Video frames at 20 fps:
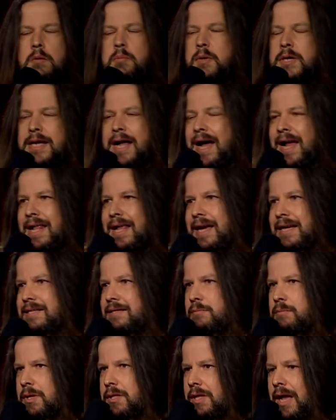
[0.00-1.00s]
But not like
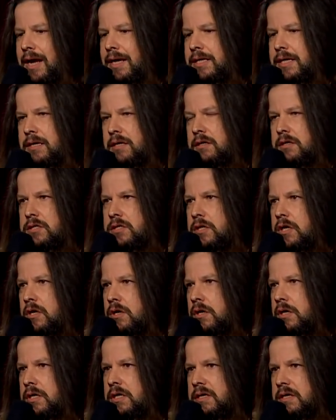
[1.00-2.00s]
the millennials
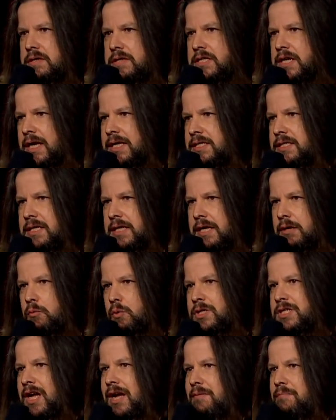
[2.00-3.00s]
or Gen Z.
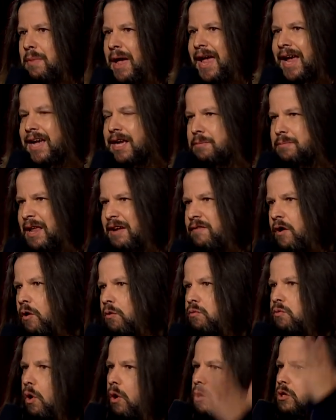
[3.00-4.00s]
We're done making them. They've
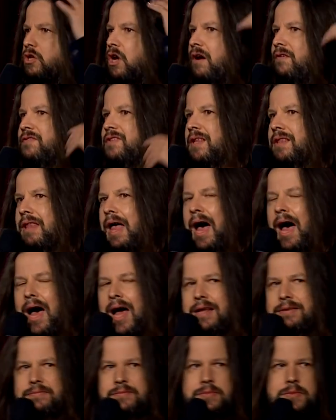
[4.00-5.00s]
all rolled off the
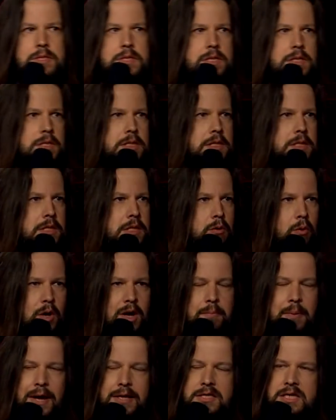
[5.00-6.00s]
lot.
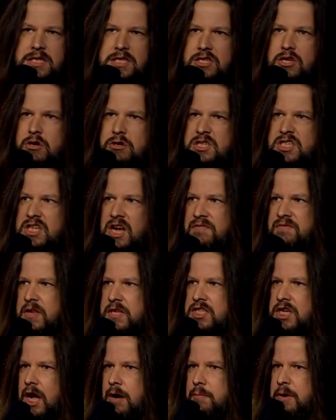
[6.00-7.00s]
What about this new stuff
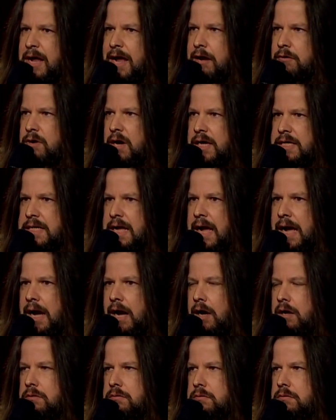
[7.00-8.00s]
that's coming out right now?